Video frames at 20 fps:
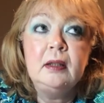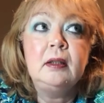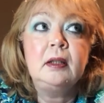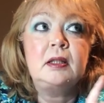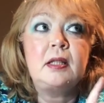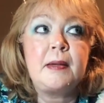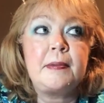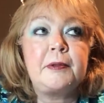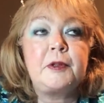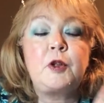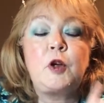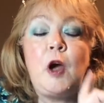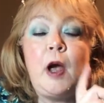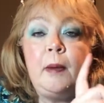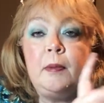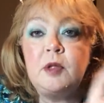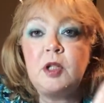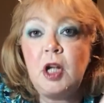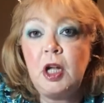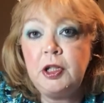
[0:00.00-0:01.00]

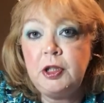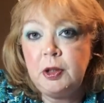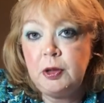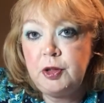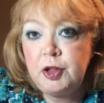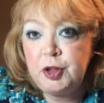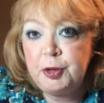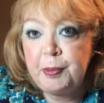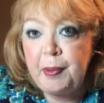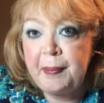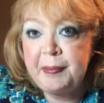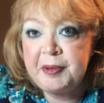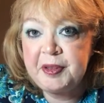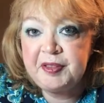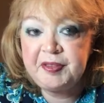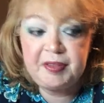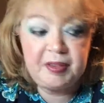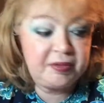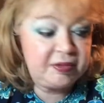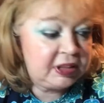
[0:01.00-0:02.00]
subscribers on YouTube up to
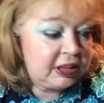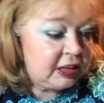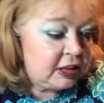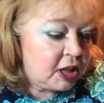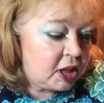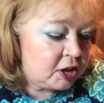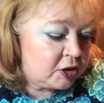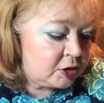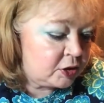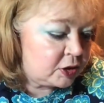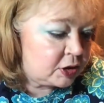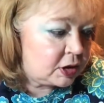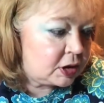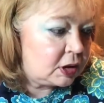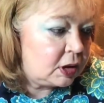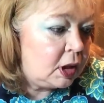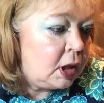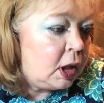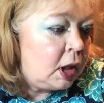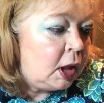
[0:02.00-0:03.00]
1,500.
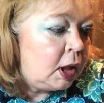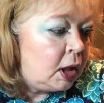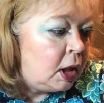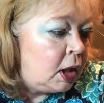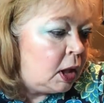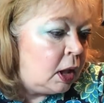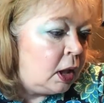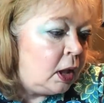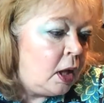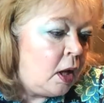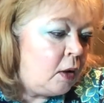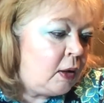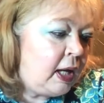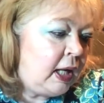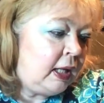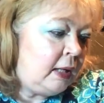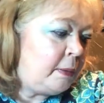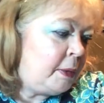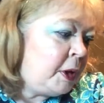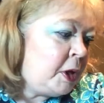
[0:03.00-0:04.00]

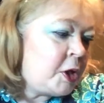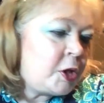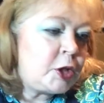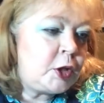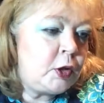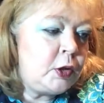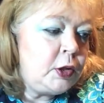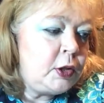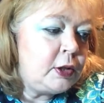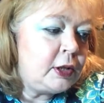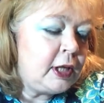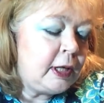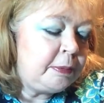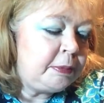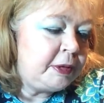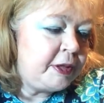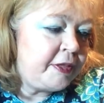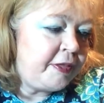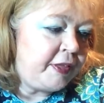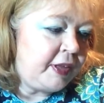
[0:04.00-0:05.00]
Okay, I'm going to show you a
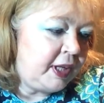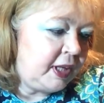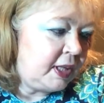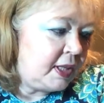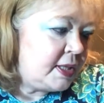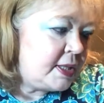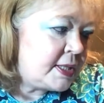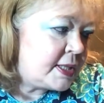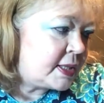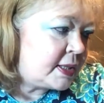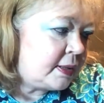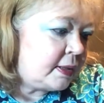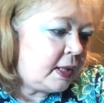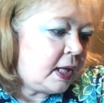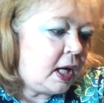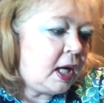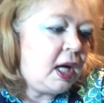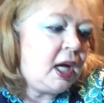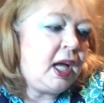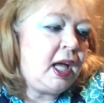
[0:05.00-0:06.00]
couple of things.
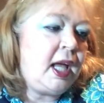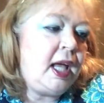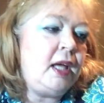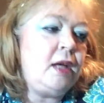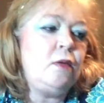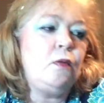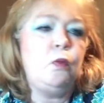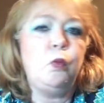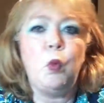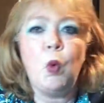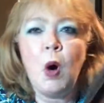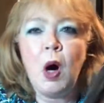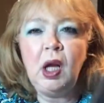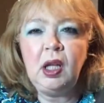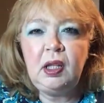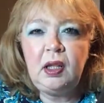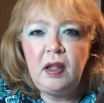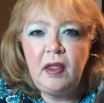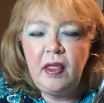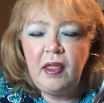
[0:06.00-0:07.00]
I
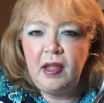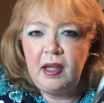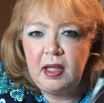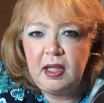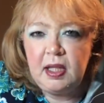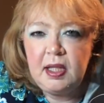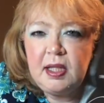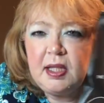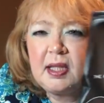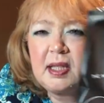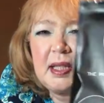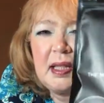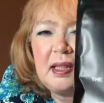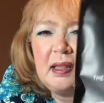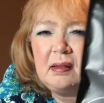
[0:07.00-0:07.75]
won this